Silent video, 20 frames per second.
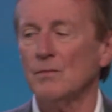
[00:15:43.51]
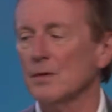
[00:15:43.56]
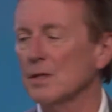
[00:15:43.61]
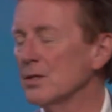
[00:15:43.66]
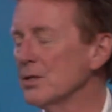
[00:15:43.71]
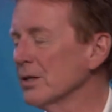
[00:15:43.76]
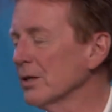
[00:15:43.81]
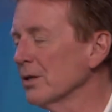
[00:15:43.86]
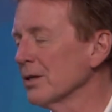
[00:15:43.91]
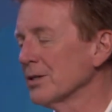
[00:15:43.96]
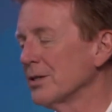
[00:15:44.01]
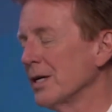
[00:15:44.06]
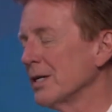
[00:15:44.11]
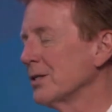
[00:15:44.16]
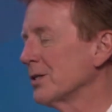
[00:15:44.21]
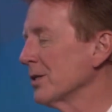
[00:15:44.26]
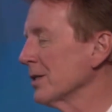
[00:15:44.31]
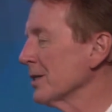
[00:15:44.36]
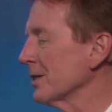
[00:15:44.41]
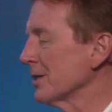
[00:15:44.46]
She goes,
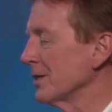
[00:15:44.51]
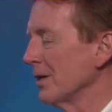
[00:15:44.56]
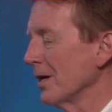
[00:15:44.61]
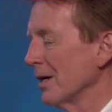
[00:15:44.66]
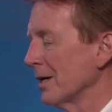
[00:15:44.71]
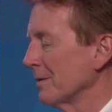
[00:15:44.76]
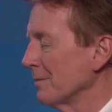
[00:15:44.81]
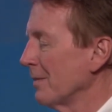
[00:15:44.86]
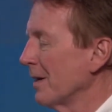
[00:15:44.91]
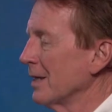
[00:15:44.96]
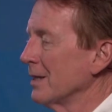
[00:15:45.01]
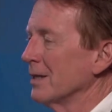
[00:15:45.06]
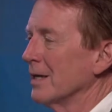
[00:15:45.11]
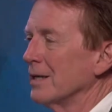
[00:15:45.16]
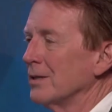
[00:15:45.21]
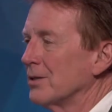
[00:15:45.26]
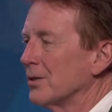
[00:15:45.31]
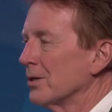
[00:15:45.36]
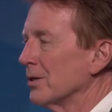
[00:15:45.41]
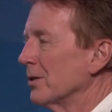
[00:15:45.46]
that's just not my
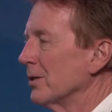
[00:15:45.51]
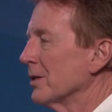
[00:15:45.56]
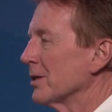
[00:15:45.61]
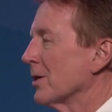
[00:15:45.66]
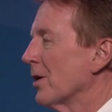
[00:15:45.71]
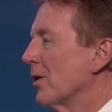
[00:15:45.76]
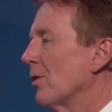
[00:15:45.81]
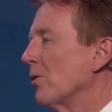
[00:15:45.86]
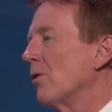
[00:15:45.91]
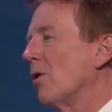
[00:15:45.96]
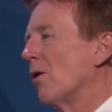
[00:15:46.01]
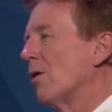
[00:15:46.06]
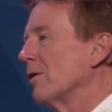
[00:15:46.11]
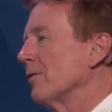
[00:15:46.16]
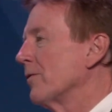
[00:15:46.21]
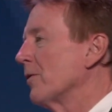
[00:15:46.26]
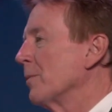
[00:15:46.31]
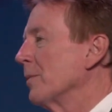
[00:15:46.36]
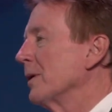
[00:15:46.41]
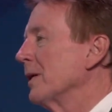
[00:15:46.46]
nature. It's so
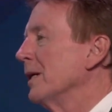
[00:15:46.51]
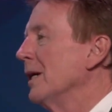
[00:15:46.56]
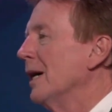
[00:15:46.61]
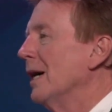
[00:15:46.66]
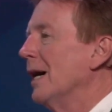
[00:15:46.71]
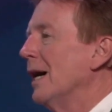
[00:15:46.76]
hard for me.